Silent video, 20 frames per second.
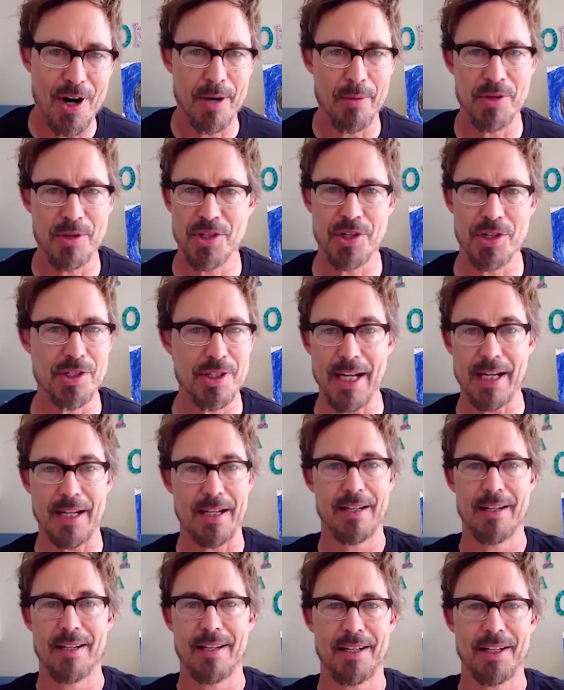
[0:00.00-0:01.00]
It was just like,
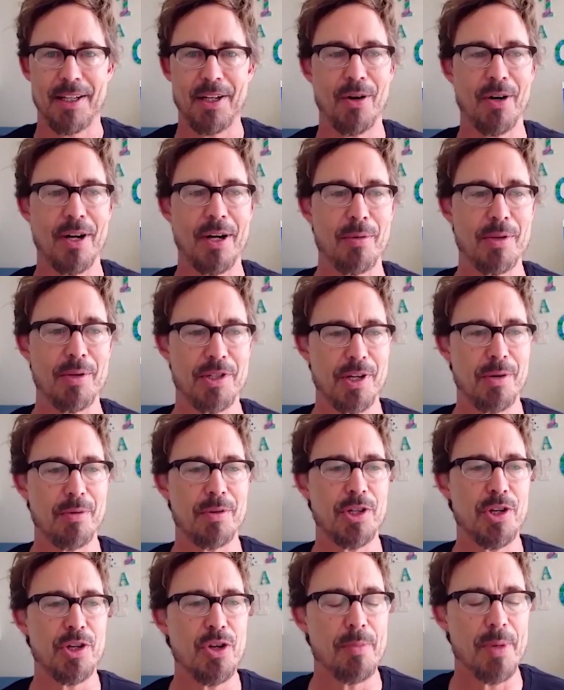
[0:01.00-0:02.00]
you know, it was, it
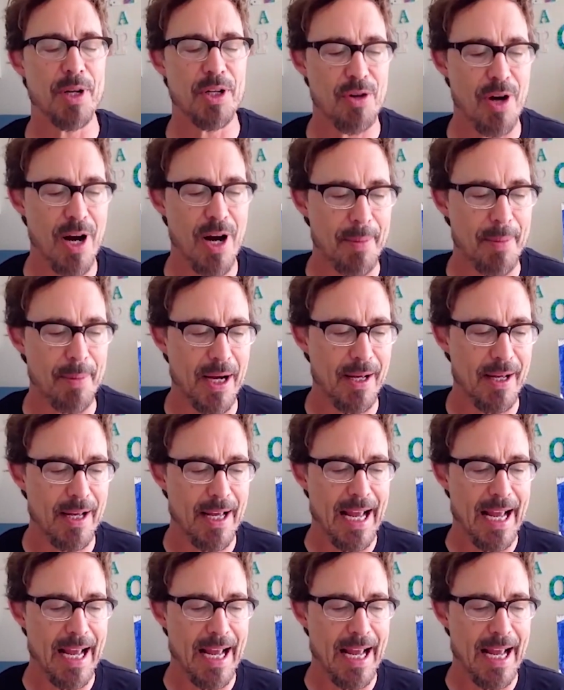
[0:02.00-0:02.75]
was human drama.